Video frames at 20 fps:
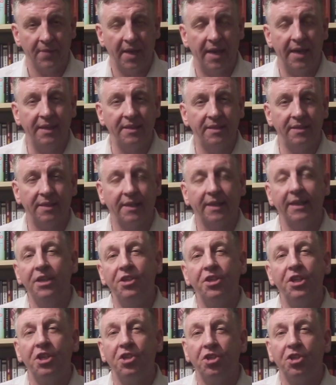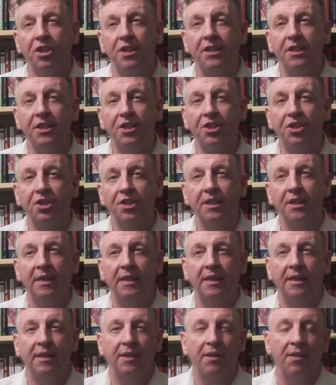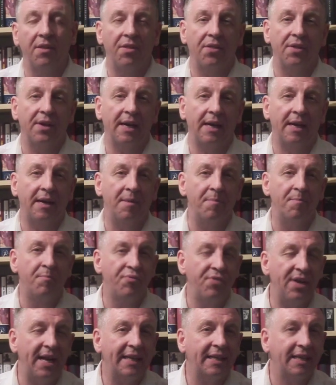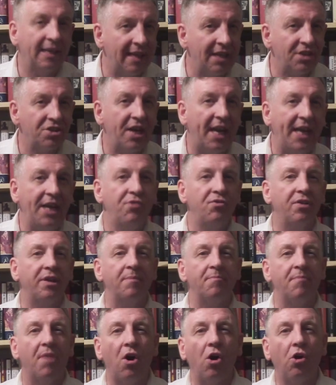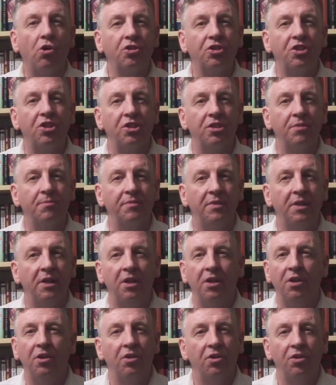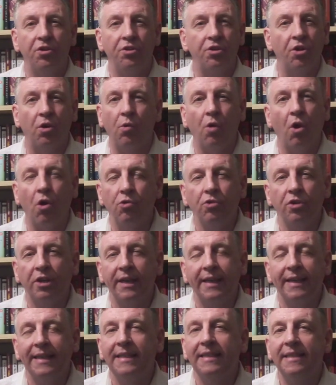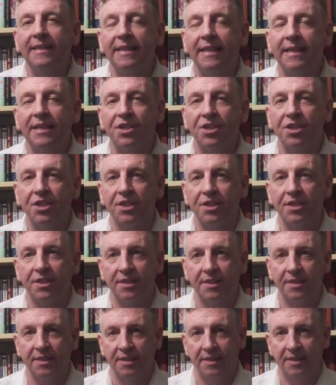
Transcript: is the conditions that bred class hatred and Marxism no longer exist.